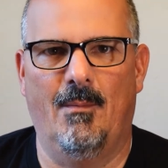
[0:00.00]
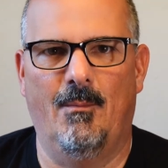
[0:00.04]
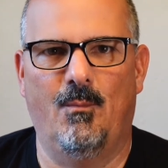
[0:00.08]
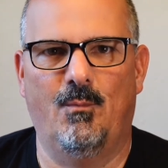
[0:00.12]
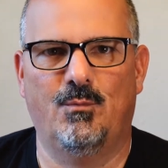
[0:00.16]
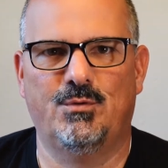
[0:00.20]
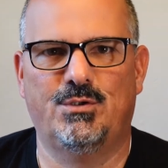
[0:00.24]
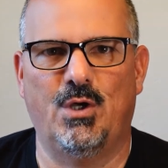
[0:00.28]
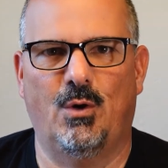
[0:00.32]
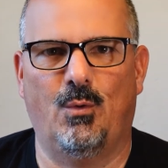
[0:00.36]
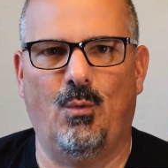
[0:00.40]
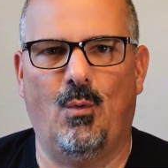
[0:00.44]

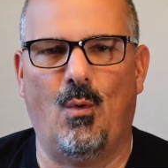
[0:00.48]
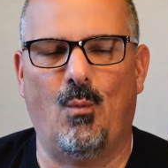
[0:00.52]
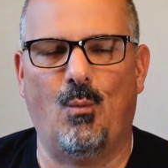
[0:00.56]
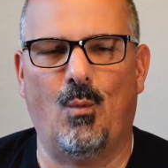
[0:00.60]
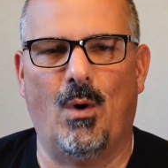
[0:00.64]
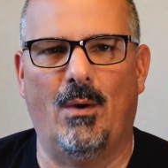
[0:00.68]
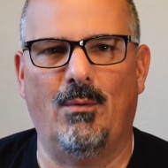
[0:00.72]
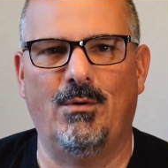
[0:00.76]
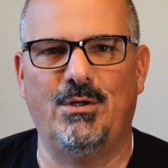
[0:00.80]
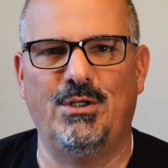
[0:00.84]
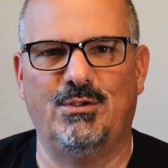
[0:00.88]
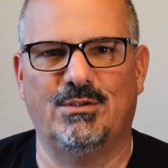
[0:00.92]
so
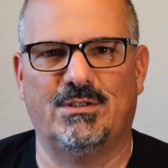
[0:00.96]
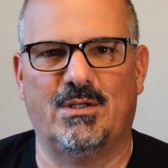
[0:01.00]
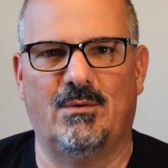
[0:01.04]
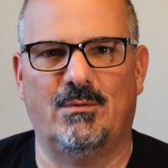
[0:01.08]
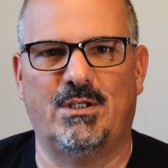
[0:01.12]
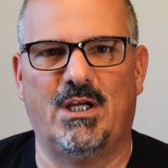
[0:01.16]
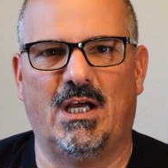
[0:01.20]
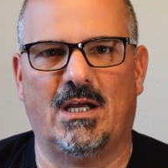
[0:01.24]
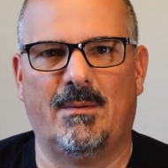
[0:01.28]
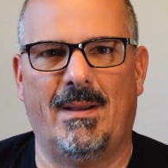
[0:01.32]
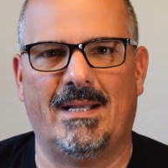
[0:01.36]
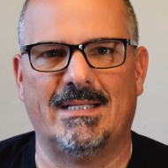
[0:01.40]
what I want to do is I'm going
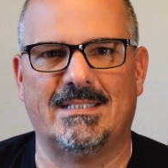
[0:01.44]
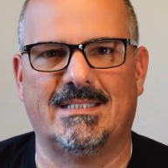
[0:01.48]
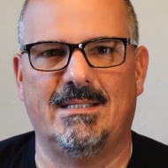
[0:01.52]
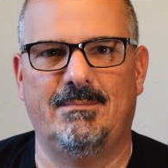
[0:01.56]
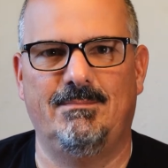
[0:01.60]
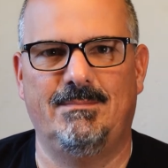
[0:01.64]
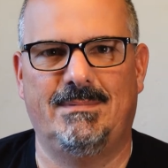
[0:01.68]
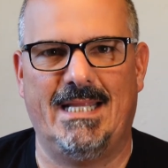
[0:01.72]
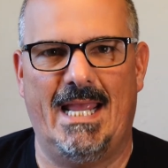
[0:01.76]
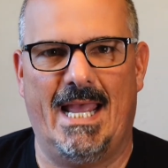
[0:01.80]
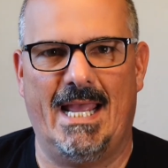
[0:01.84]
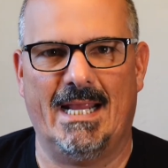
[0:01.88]
to talk about
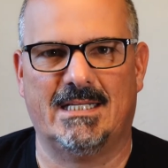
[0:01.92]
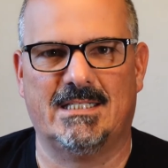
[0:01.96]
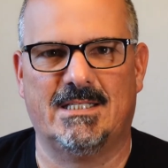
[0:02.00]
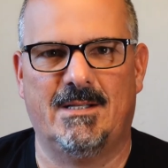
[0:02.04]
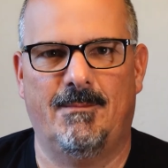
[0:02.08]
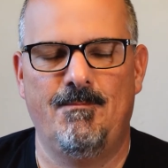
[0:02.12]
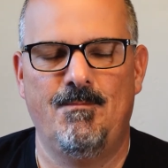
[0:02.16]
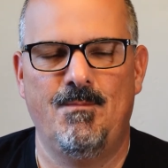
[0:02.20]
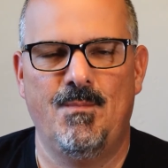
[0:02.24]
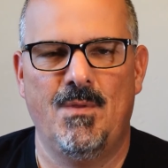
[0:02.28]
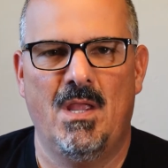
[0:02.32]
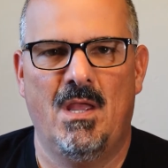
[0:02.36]
some
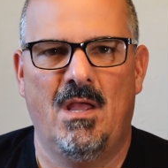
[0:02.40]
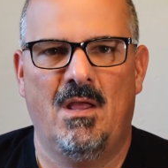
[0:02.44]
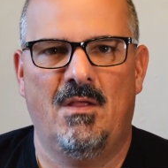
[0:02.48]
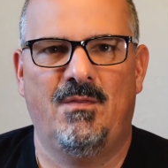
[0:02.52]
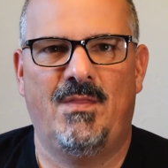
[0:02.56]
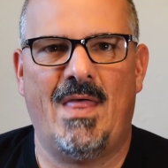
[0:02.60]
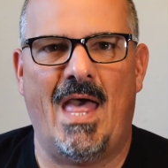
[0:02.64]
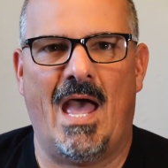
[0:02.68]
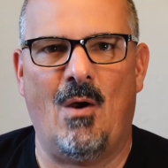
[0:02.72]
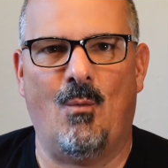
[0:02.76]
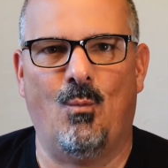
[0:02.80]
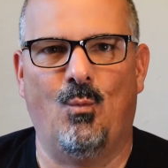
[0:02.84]
decks
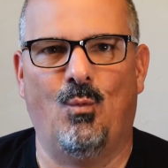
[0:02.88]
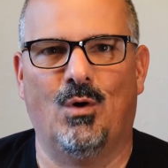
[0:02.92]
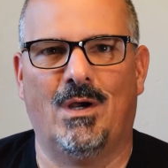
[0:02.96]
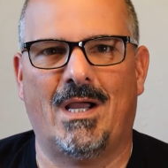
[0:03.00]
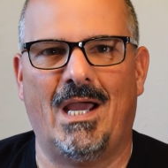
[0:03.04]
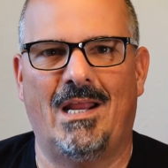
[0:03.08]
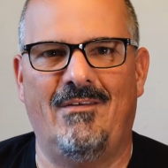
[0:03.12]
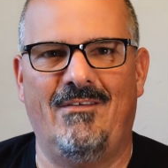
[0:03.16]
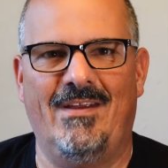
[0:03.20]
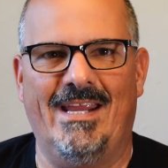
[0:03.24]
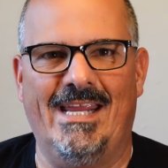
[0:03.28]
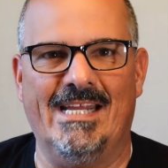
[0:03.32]
that will
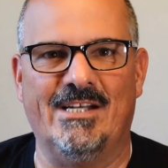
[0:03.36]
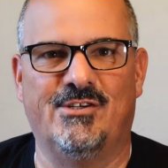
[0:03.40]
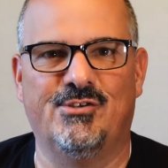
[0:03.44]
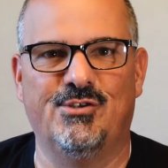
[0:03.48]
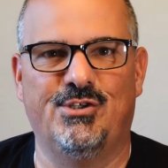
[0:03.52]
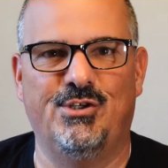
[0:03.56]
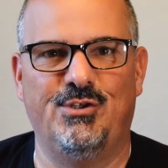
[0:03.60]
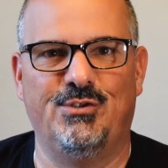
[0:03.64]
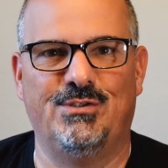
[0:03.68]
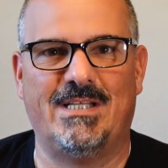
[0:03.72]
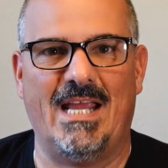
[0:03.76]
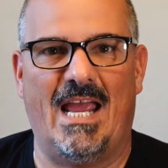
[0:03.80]
kind of
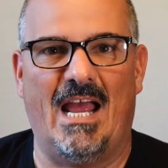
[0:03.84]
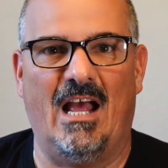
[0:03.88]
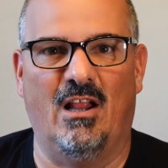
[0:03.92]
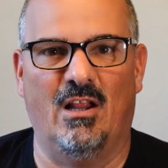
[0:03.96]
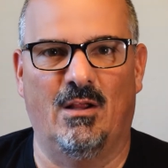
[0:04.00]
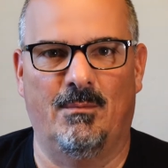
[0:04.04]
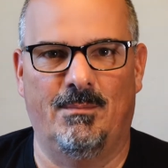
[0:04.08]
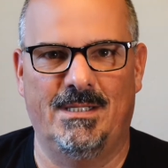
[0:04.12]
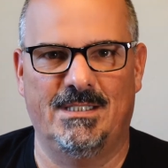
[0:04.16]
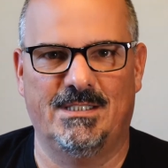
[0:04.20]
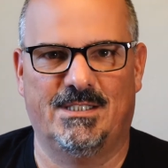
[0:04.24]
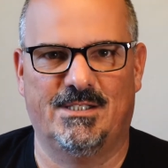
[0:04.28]
introduce
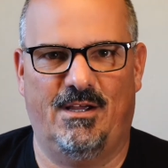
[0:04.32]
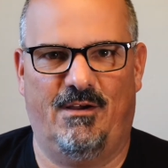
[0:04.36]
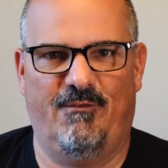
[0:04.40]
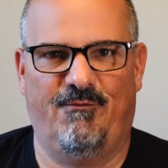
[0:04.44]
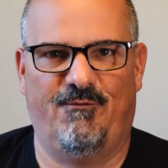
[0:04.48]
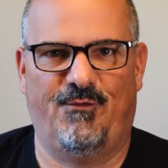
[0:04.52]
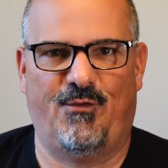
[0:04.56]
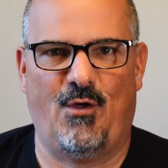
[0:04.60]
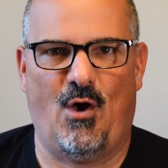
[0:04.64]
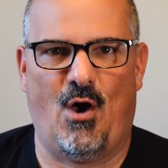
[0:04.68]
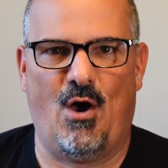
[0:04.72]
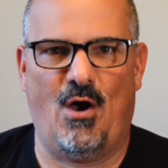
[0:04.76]
elements
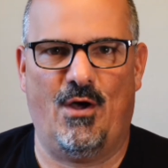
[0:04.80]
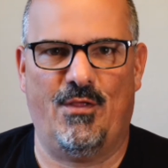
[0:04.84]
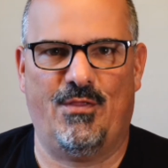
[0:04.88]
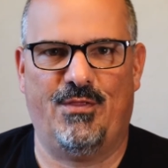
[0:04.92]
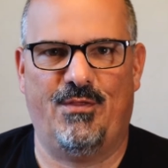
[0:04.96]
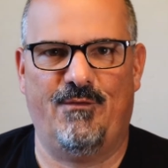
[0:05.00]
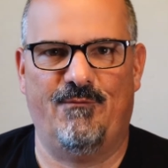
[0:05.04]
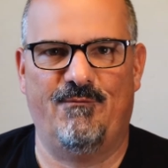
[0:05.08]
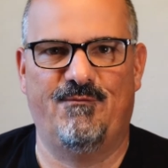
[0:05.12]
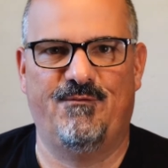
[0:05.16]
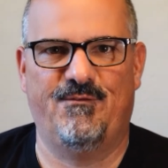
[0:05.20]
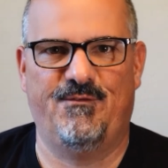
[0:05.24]
of
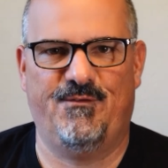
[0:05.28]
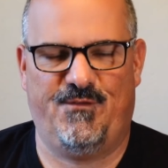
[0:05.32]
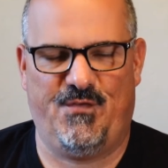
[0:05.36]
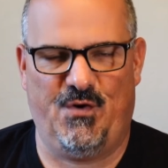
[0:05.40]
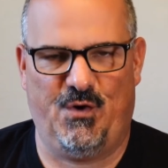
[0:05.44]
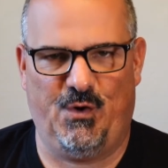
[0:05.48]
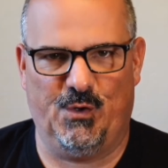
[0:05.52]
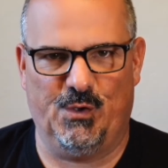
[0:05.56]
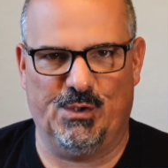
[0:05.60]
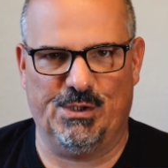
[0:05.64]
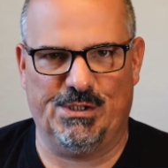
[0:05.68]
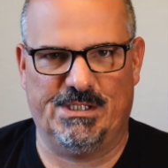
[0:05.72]
Thoth
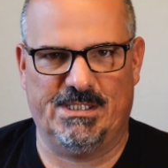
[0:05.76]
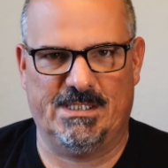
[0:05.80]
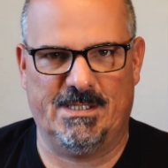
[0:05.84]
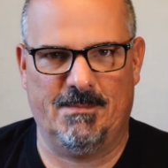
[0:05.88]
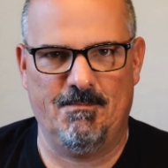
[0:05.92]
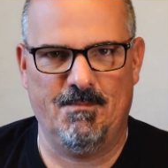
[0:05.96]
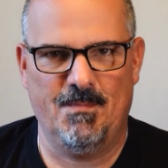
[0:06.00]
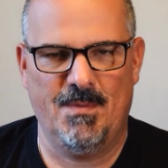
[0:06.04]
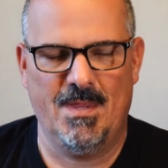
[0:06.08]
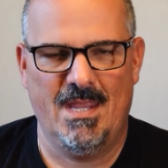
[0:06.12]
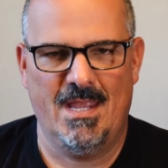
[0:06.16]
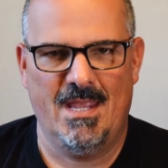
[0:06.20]
first,
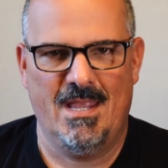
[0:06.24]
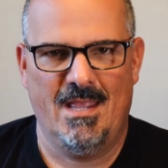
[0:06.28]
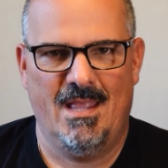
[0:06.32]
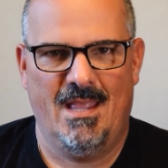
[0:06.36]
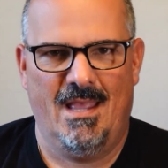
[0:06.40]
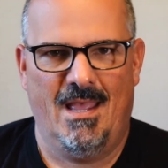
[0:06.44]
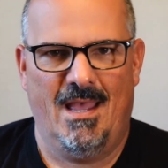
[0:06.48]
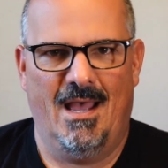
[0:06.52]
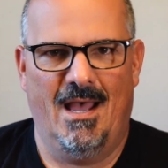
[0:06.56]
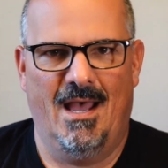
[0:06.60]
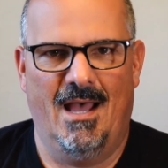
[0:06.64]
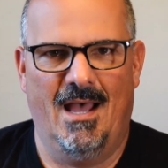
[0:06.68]

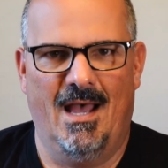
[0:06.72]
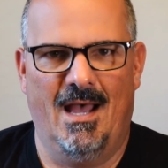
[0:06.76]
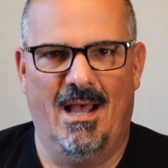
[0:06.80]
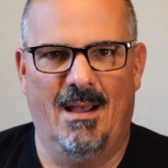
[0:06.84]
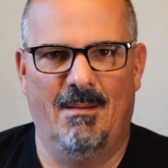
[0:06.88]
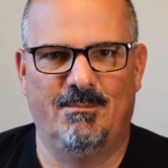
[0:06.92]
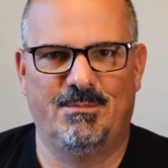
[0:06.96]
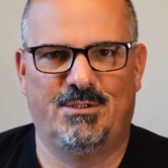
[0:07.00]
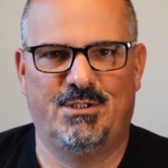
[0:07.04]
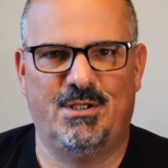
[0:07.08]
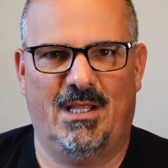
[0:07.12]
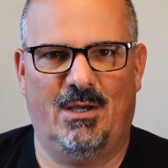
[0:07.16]

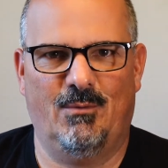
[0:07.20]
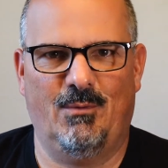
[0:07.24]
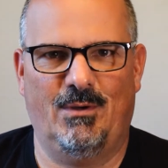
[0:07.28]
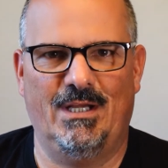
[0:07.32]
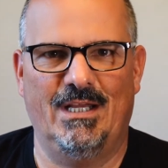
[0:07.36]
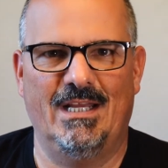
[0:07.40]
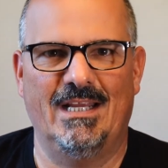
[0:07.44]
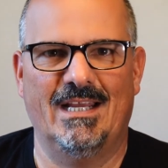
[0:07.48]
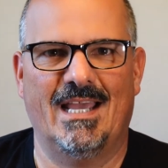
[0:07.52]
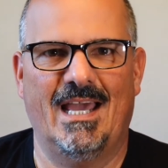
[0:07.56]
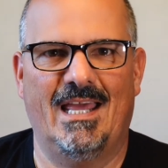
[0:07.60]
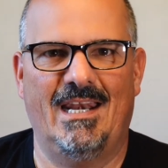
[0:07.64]
so that way
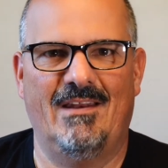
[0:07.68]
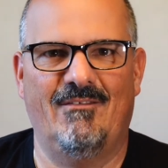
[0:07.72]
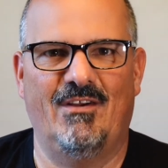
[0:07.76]
you can kind of